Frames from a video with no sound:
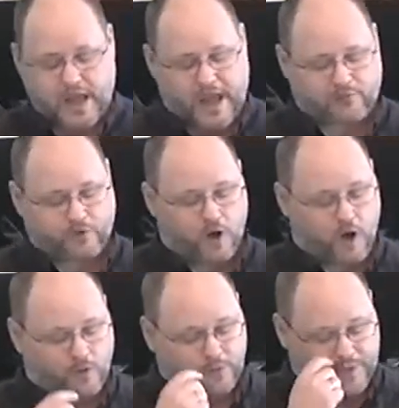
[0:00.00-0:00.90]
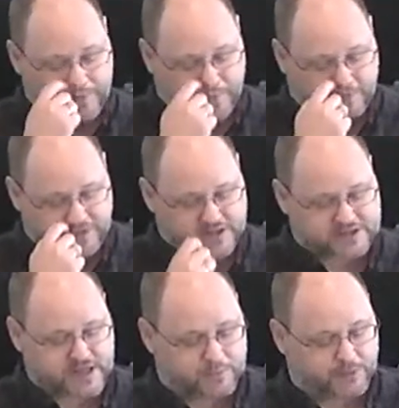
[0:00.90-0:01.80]
and for all the people of the
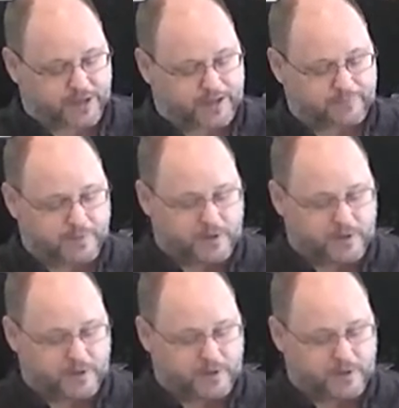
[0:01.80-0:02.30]
assembly.